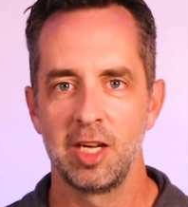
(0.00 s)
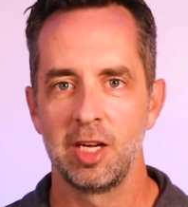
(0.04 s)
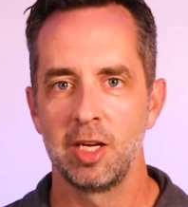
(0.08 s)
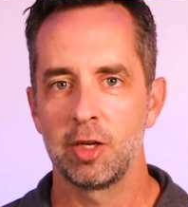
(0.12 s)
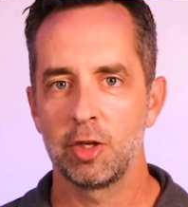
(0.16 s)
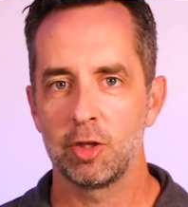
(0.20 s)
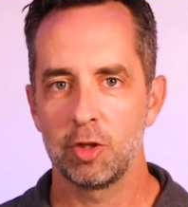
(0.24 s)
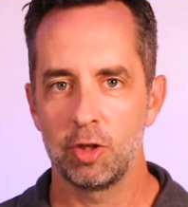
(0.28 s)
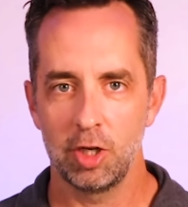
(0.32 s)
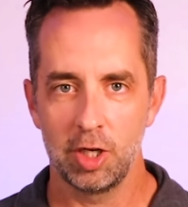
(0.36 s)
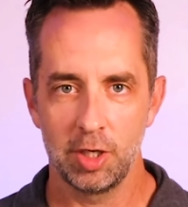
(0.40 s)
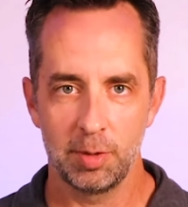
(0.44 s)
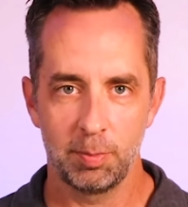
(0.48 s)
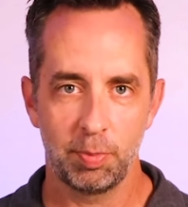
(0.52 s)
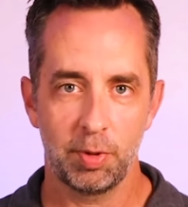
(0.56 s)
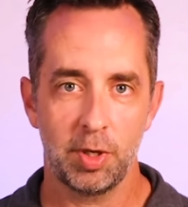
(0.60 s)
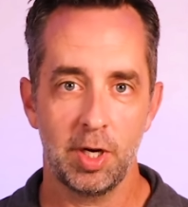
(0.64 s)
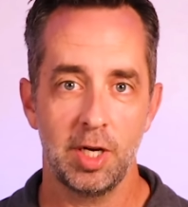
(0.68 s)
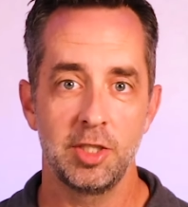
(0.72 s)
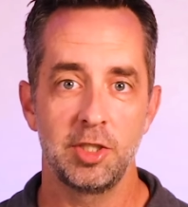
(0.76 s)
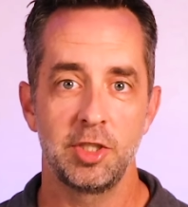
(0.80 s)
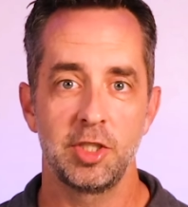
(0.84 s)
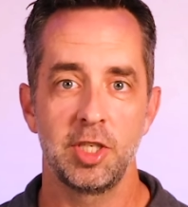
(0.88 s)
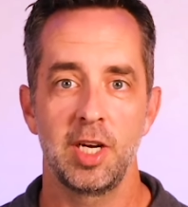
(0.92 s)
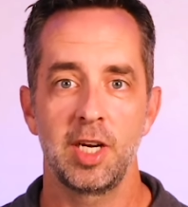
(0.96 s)
Claude
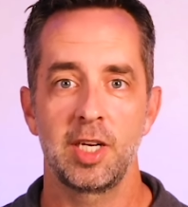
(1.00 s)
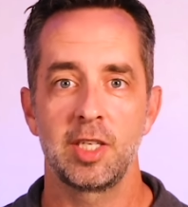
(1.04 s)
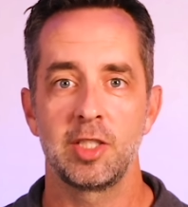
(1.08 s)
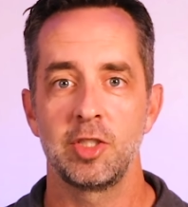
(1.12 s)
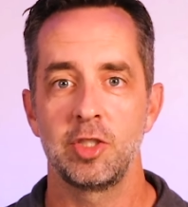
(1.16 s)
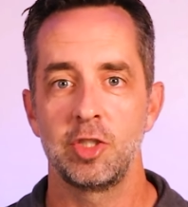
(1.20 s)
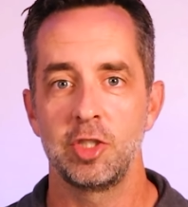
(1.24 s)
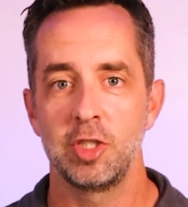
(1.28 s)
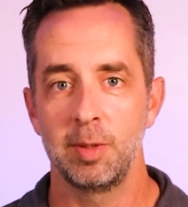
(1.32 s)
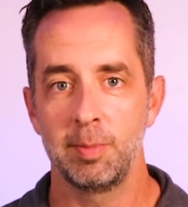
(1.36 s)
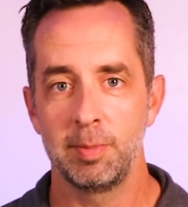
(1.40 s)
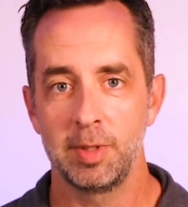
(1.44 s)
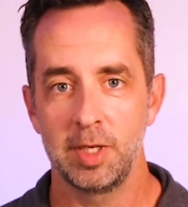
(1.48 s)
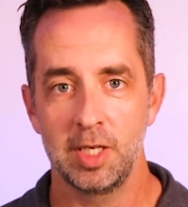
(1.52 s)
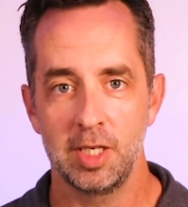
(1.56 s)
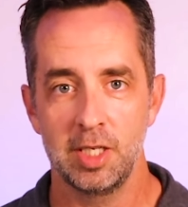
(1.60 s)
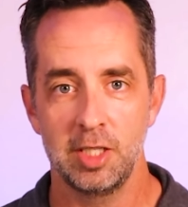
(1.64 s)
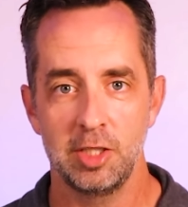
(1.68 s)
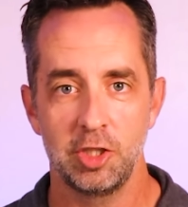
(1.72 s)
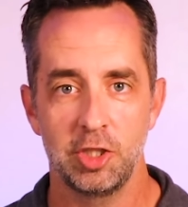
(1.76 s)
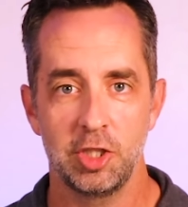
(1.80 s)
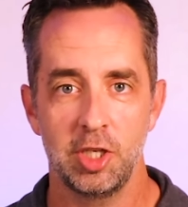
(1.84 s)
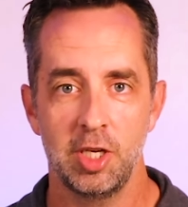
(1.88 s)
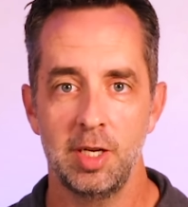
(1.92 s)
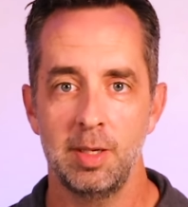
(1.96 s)
projects, Gemini
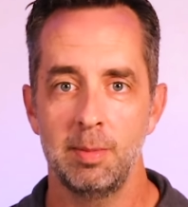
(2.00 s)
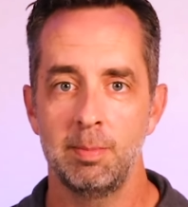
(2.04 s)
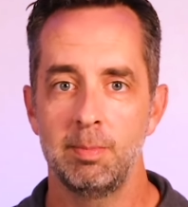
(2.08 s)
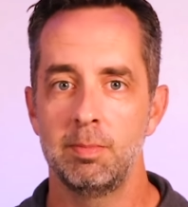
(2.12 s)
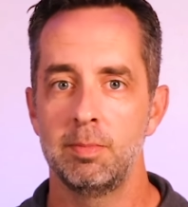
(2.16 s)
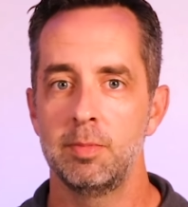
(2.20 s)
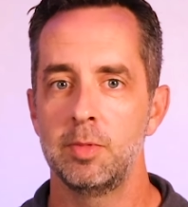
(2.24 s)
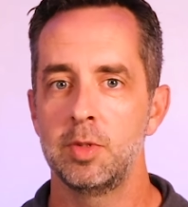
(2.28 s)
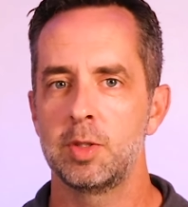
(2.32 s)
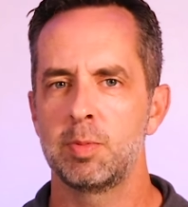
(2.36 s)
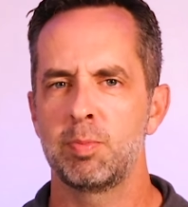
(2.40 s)
gems,